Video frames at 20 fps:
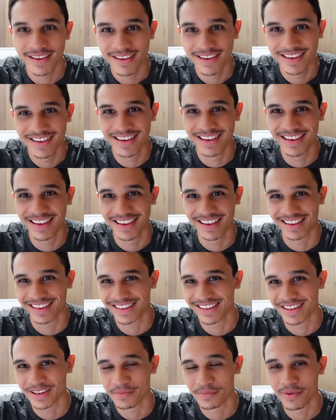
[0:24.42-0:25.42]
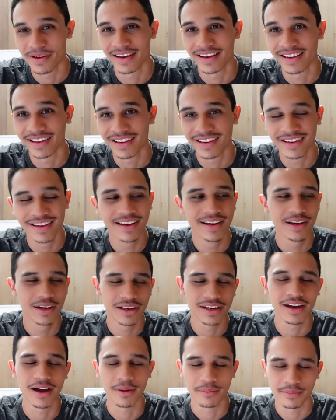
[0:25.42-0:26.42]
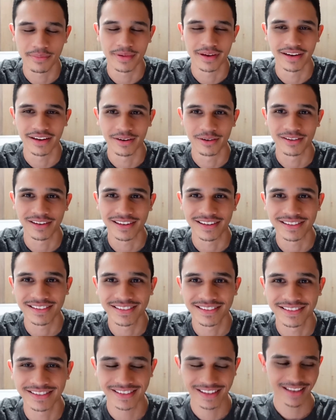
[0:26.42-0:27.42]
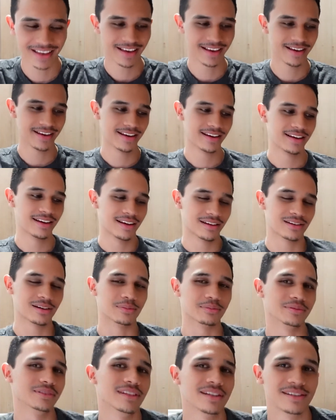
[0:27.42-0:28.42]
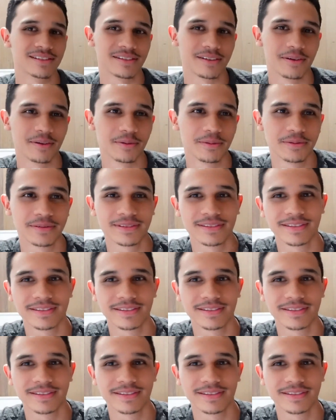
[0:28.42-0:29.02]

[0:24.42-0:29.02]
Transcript: I got my hair cut a couple days ago.